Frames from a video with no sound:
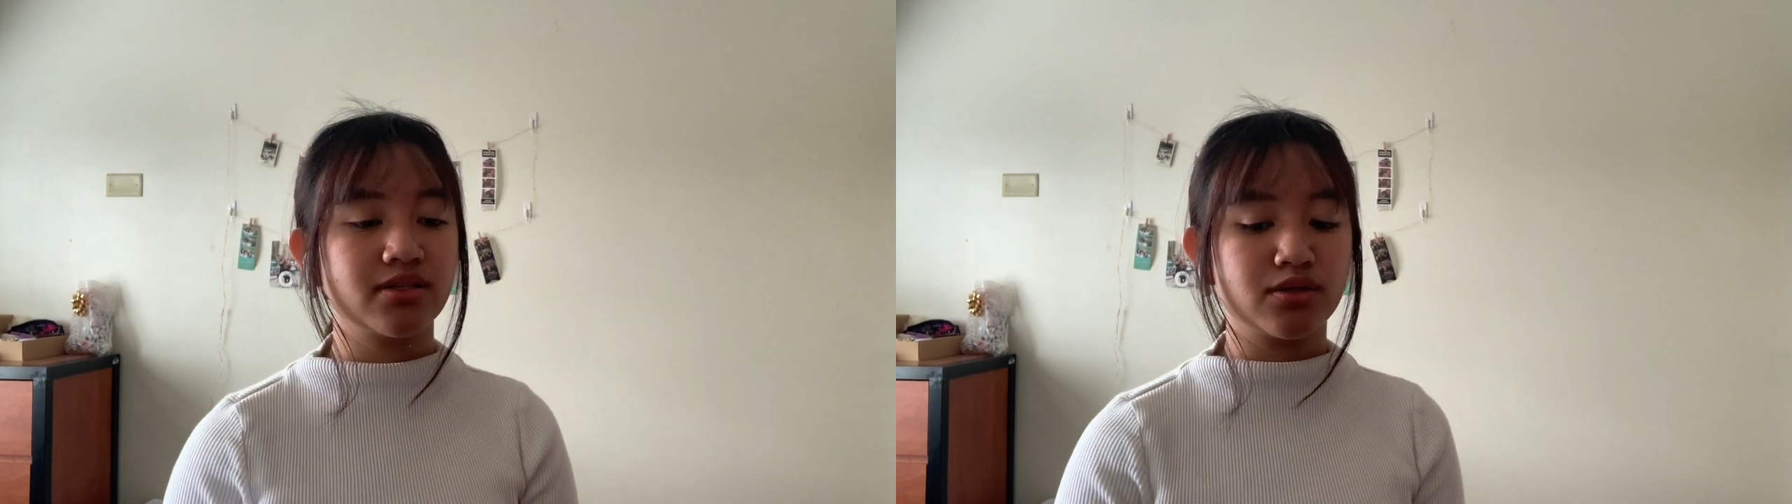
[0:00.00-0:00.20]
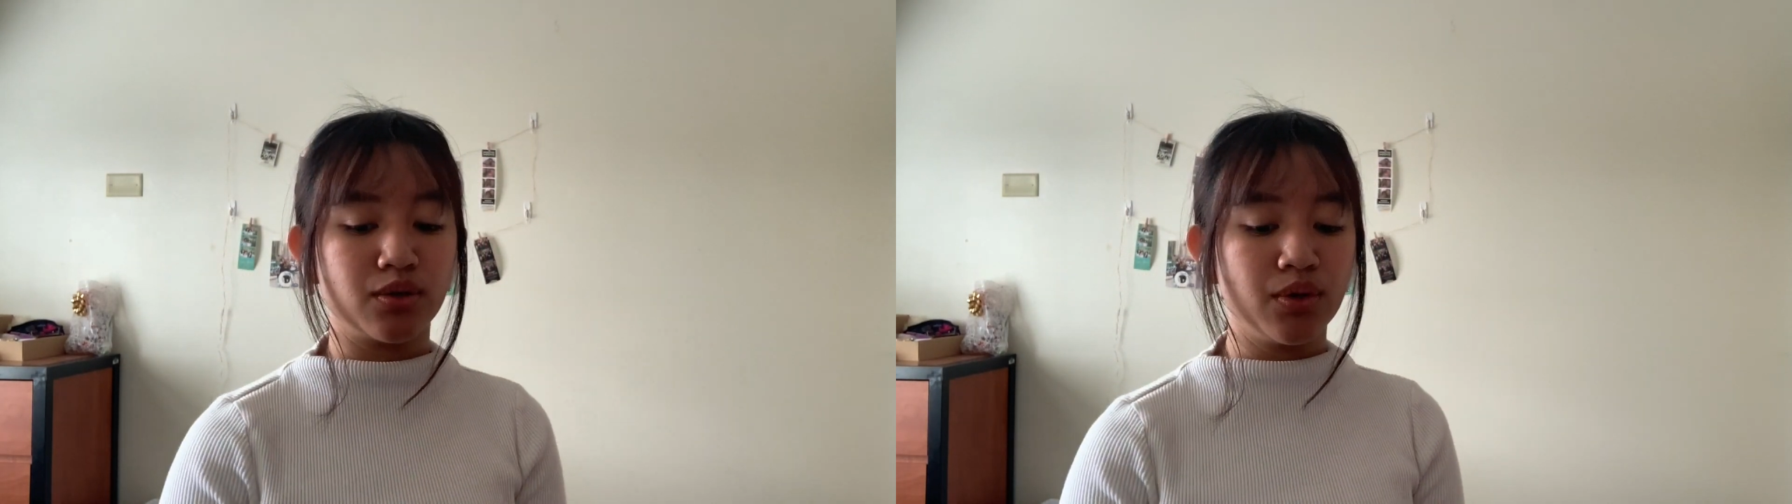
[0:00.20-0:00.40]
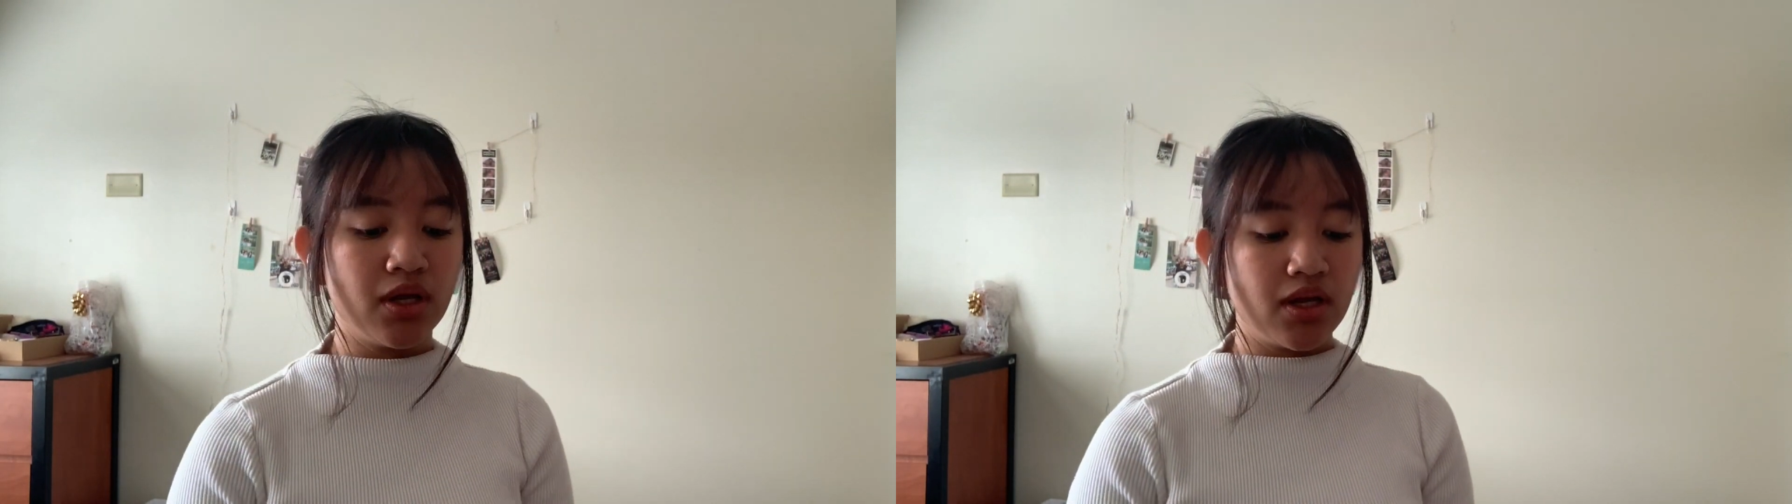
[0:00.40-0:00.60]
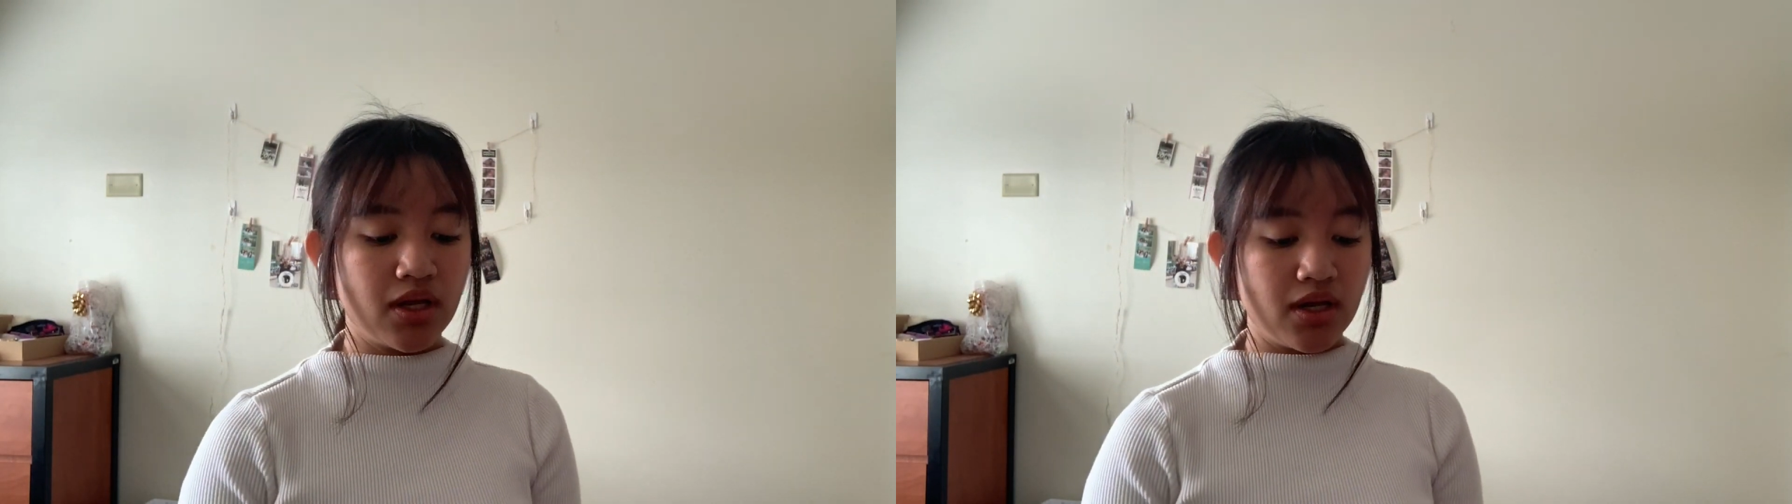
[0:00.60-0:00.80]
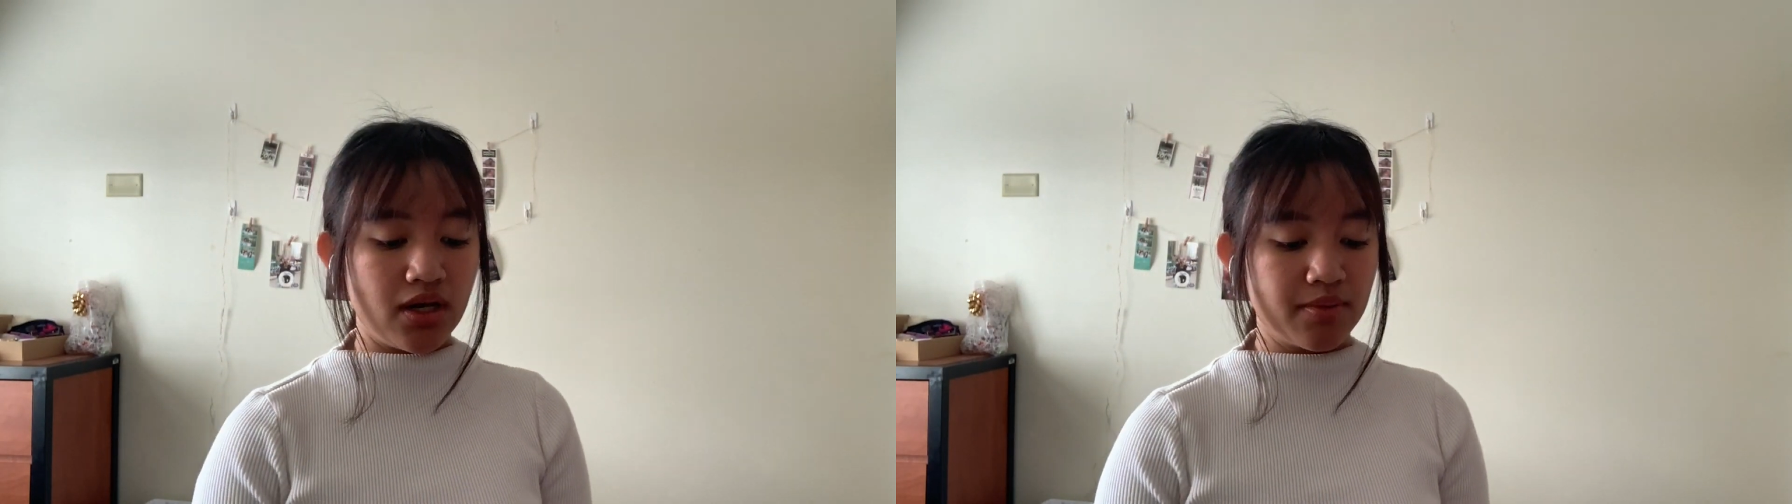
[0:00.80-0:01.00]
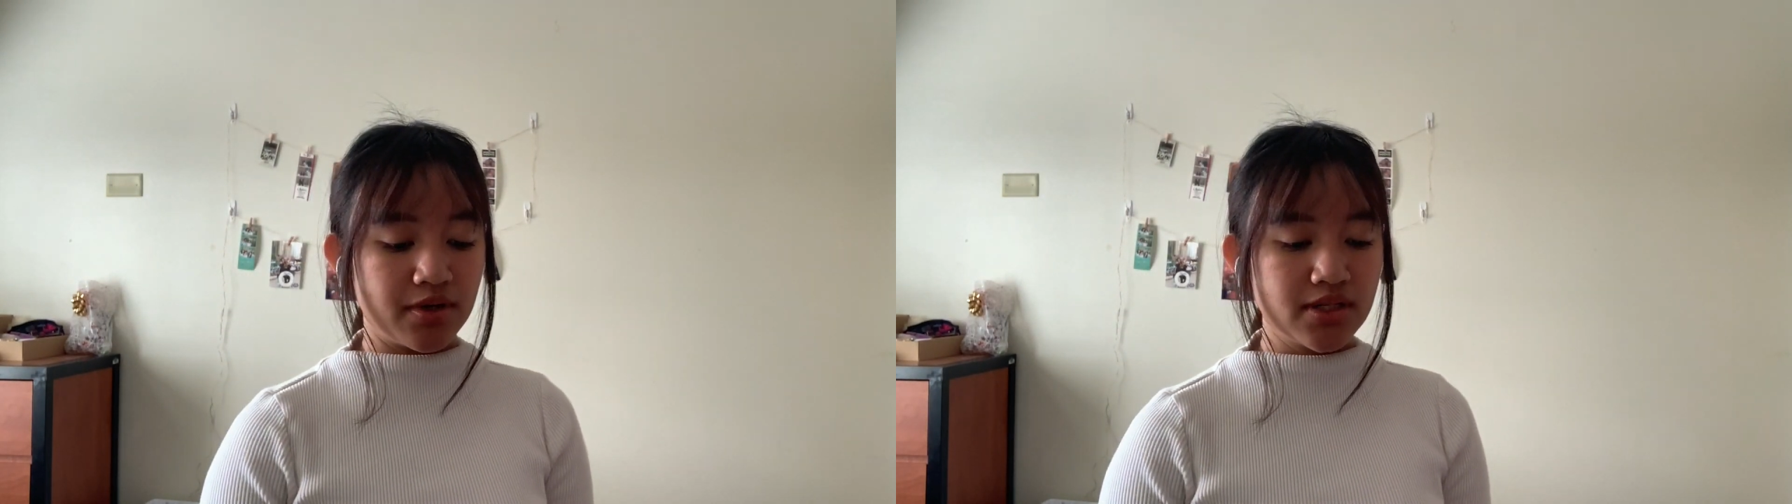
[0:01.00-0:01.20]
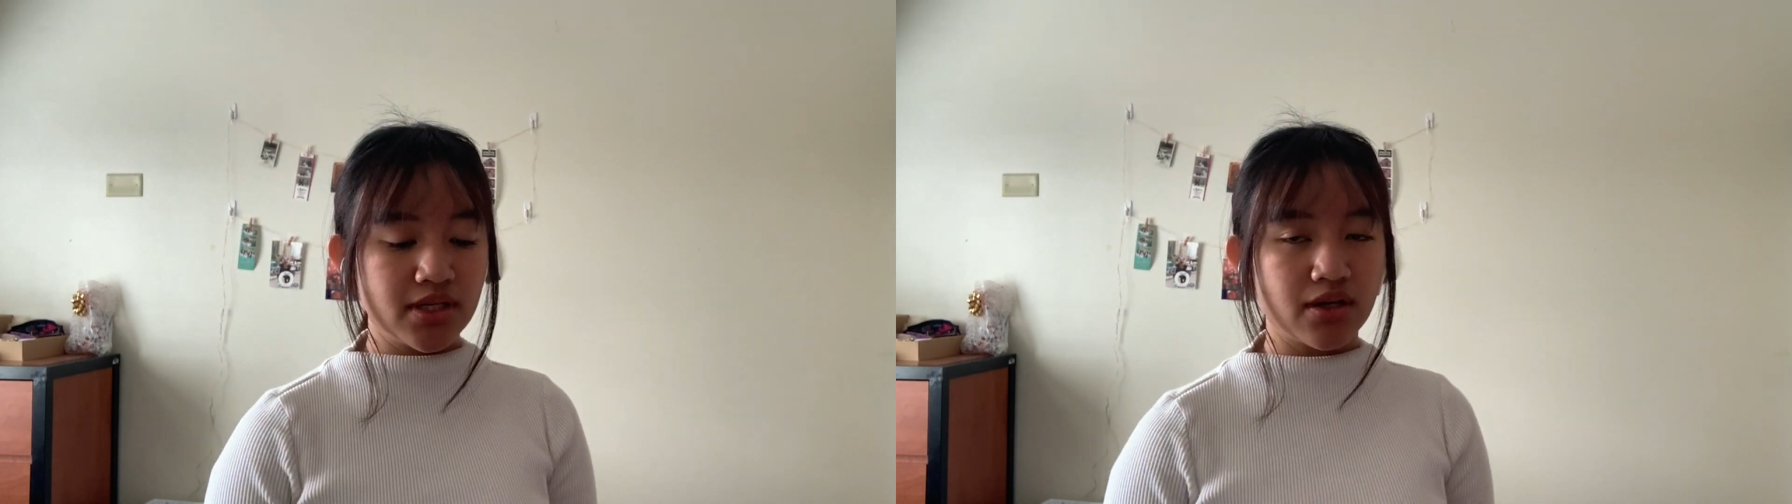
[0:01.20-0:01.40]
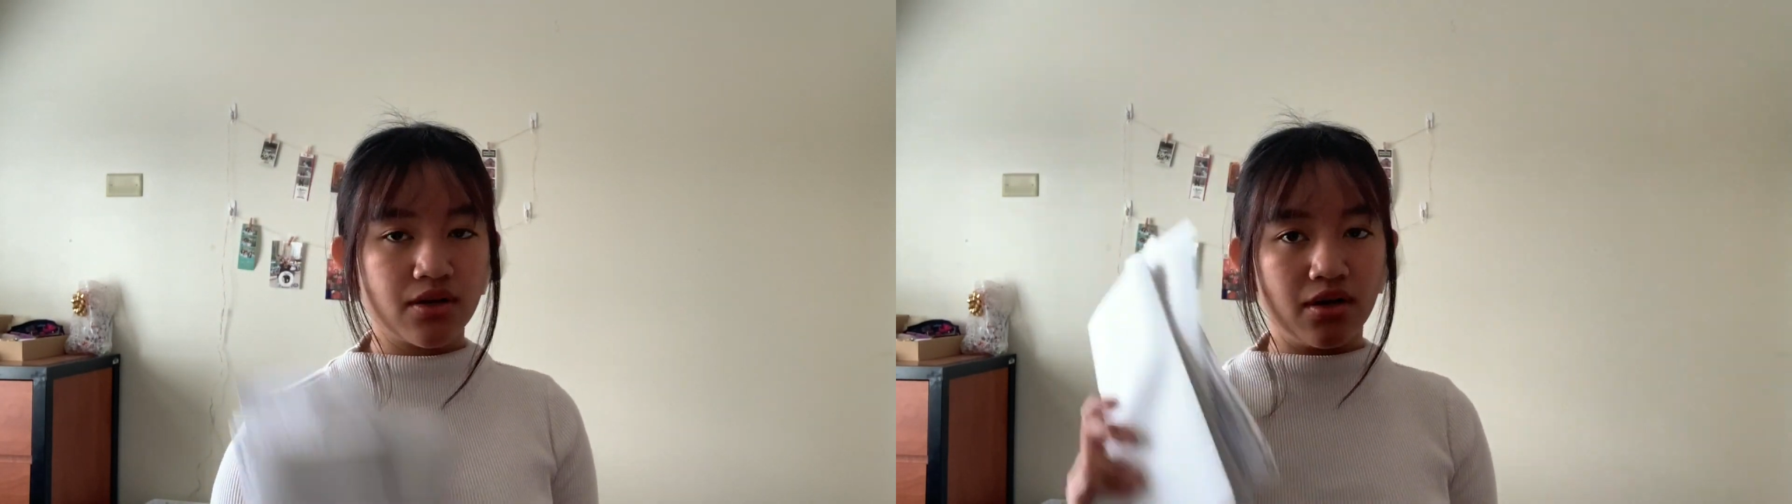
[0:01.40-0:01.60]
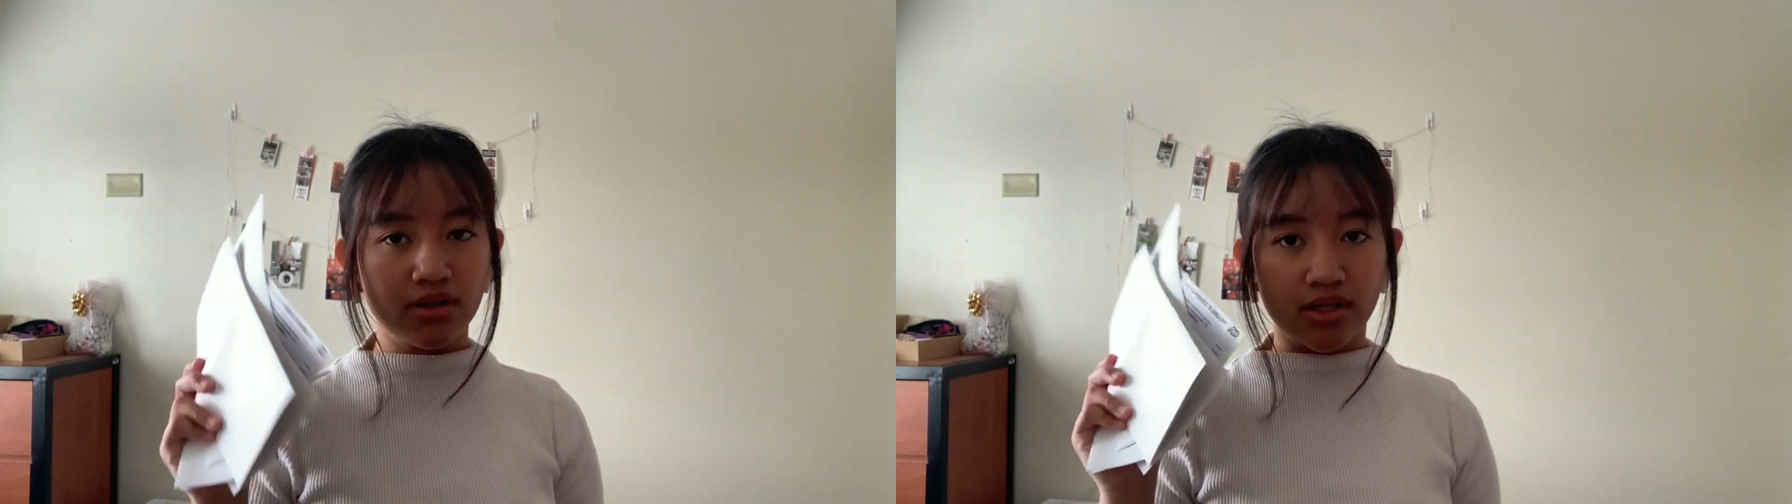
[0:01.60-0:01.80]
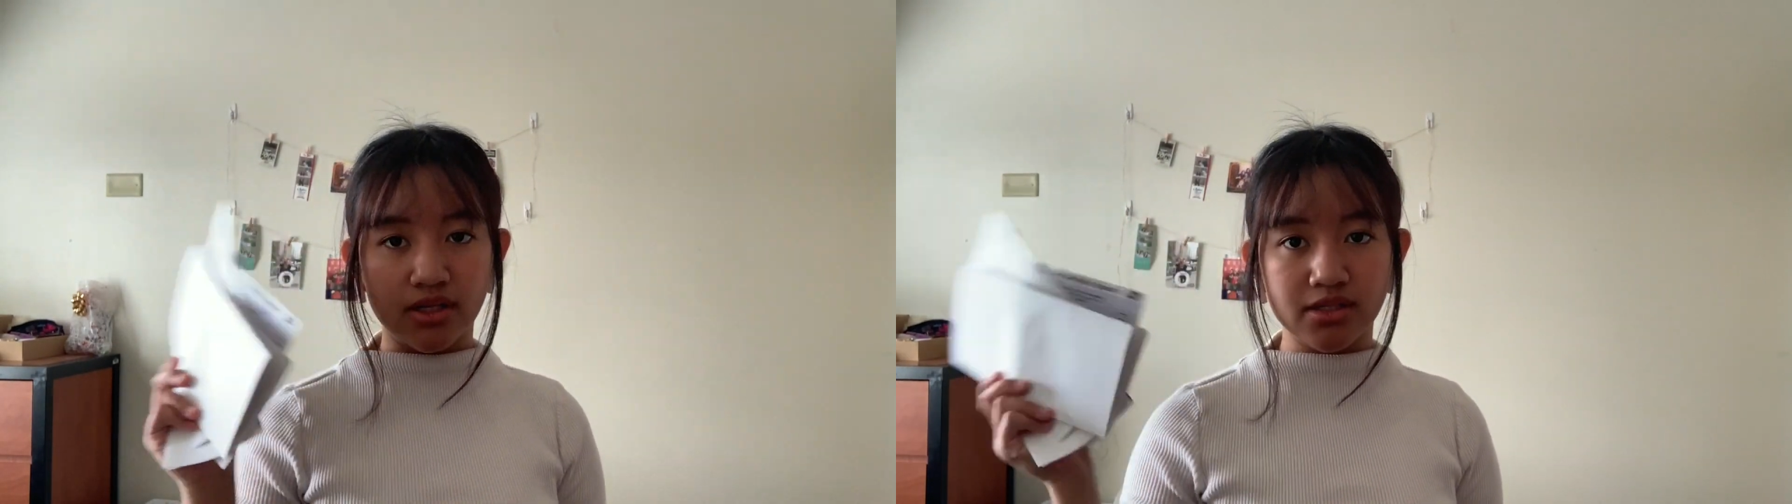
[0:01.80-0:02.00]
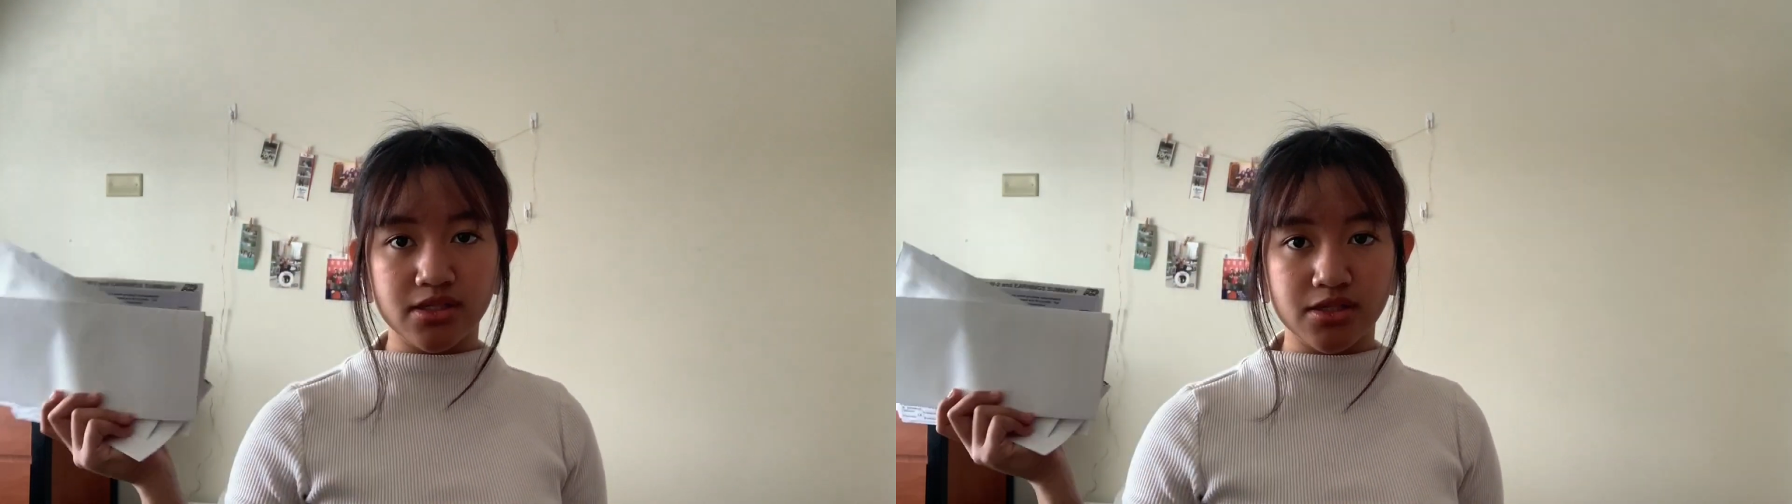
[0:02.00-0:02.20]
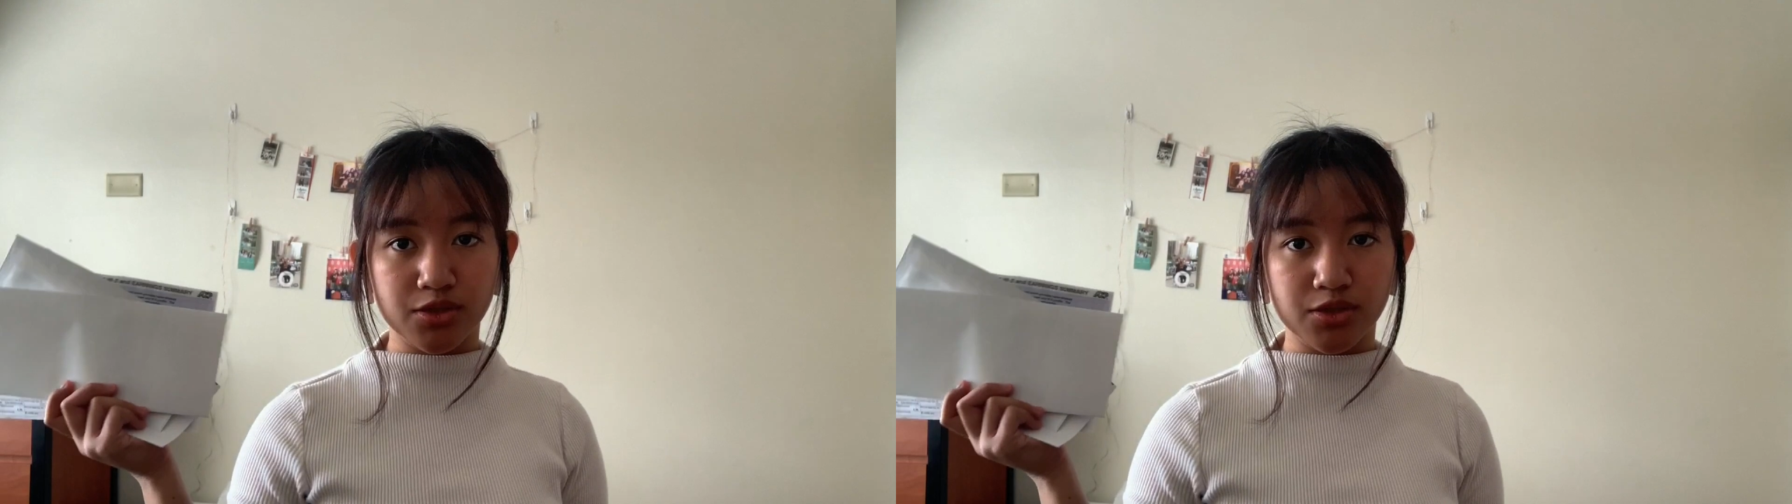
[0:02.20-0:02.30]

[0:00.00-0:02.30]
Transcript: So I'm going to take all these